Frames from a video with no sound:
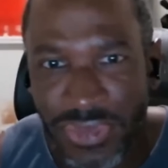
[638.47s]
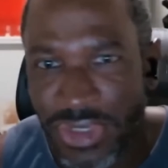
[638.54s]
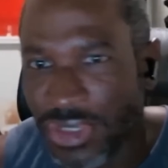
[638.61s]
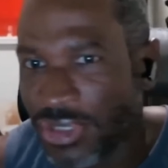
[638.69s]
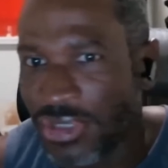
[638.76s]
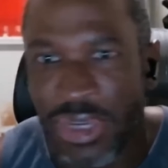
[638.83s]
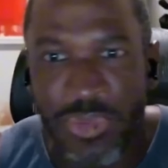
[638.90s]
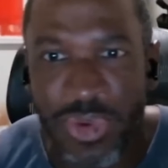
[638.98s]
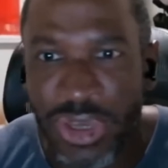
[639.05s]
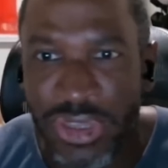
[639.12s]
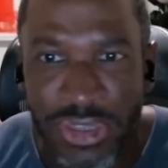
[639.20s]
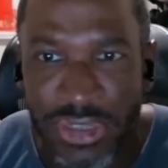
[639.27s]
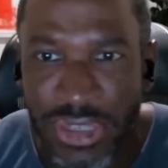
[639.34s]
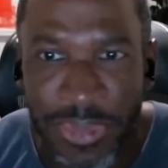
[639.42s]
In the same way
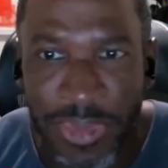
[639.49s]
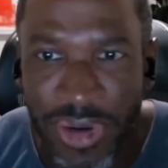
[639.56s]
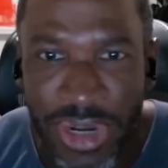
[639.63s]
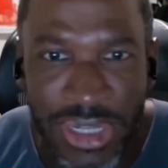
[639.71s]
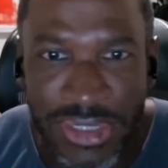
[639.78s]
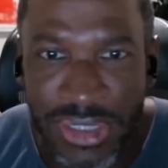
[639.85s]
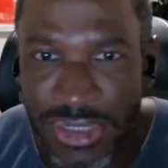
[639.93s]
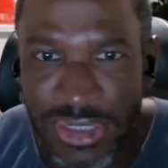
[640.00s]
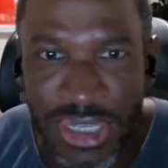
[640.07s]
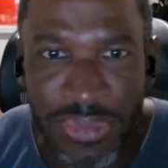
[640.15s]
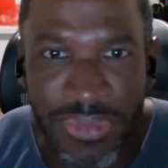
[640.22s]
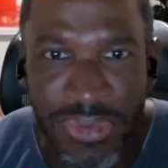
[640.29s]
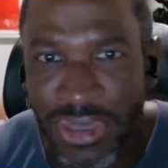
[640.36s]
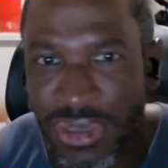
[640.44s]
that the Democrats did the
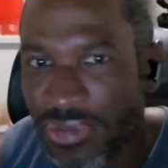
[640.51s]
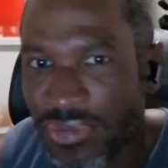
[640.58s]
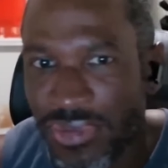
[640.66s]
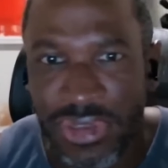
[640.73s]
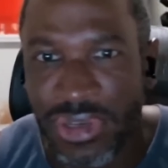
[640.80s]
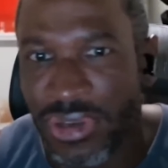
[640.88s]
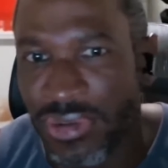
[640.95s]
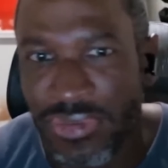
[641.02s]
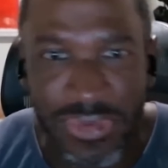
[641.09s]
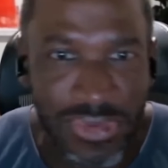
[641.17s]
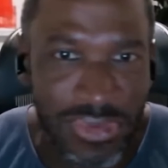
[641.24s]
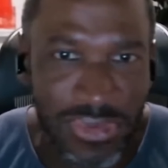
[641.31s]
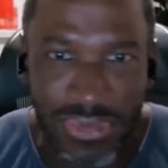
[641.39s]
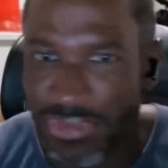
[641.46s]
same thing with,
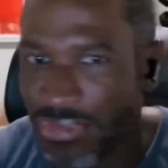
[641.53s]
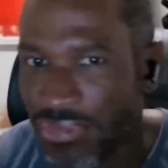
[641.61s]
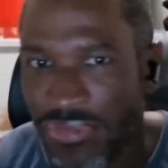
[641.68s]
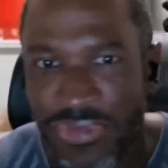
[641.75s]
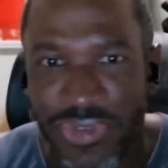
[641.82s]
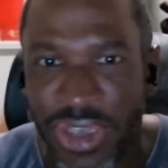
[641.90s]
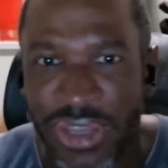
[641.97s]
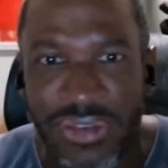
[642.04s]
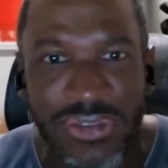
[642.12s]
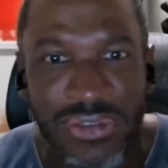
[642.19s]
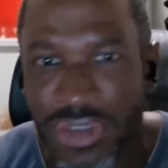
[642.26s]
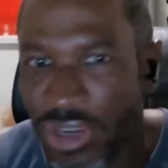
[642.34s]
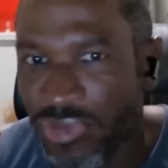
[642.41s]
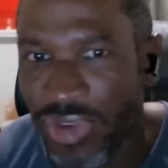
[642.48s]
Fed
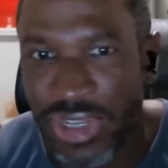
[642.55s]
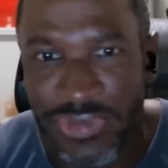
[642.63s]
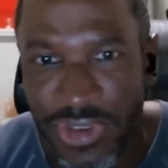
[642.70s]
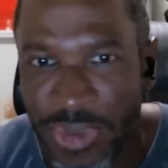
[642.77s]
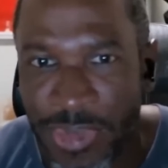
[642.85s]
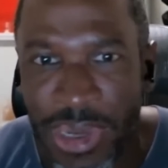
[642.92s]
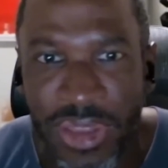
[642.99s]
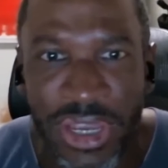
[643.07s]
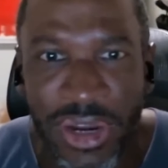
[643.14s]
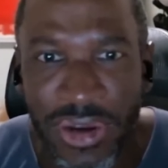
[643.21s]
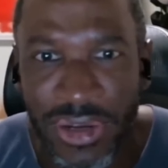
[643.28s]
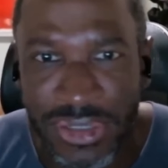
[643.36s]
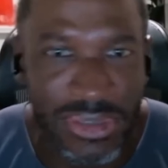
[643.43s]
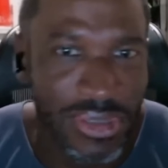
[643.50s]
cut rates for Kamala
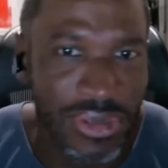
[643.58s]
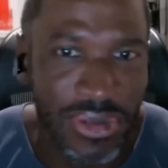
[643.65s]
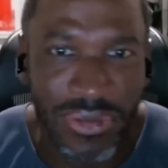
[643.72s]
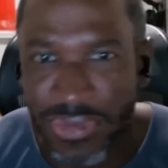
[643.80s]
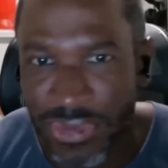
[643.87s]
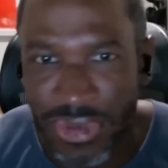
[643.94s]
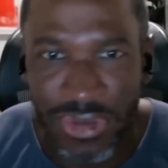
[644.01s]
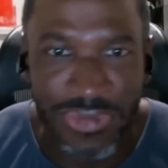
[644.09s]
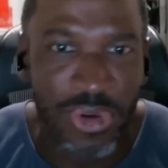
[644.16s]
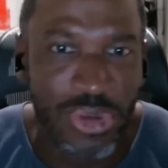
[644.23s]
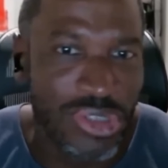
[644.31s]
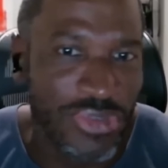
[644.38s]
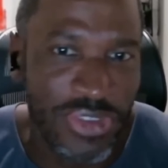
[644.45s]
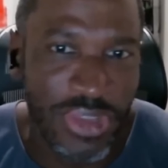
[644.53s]
Harris.
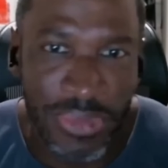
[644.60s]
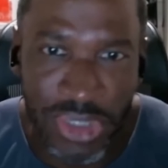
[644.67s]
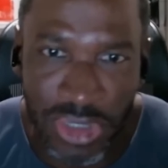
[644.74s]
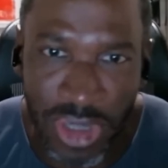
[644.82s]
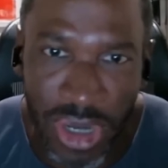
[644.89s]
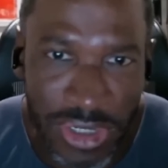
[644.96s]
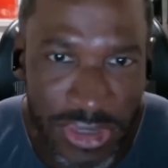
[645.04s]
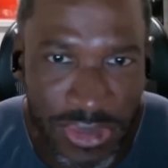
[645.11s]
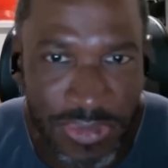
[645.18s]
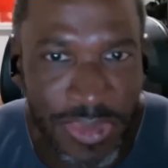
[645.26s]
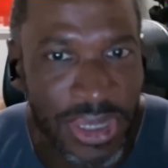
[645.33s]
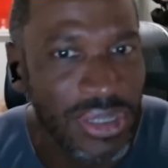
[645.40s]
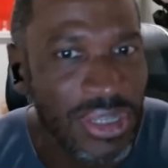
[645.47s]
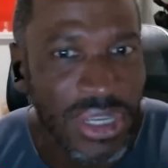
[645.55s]
Unfortunately for them, she lost,
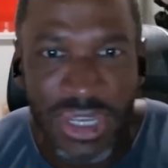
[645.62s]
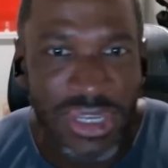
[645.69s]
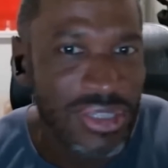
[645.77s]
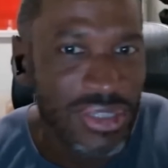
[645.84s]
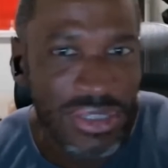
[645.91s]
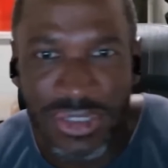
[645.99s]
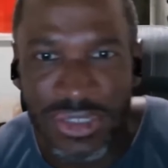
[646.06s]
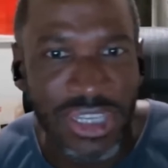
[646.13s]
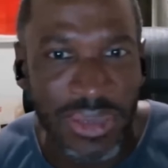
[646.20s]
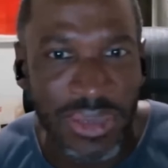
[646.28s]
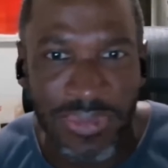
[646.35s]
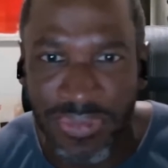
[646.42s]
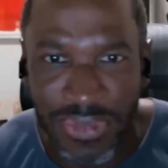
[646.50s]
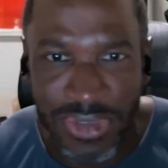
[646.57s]
but it's the
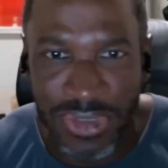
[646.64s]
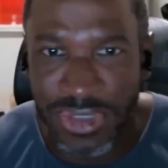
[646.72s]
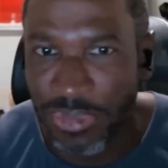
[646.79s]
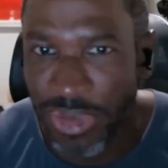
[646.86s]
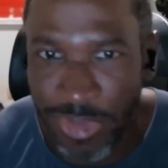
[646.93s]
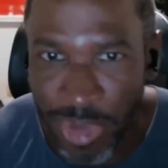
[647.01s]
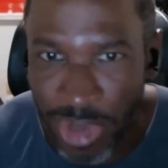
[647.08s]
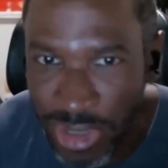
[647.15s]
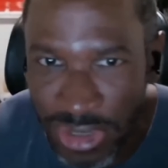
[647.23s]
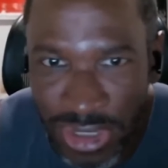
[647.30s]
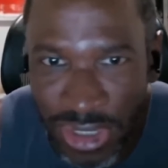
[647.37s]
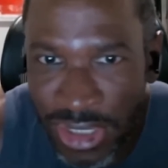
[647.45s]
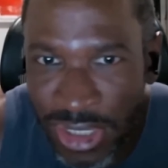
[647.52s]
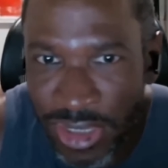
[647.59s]
same playbook
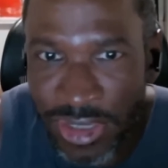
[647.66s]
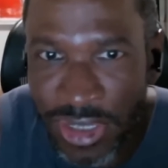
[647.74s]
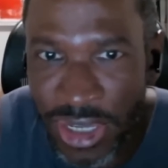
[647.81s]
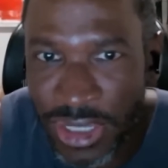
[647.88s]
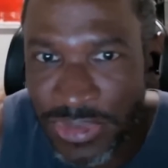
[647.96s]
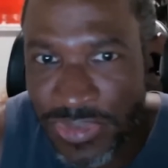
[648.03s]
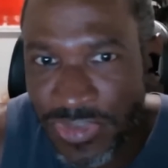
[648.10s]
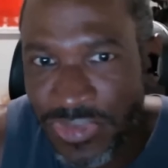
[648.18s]
at the end of the day.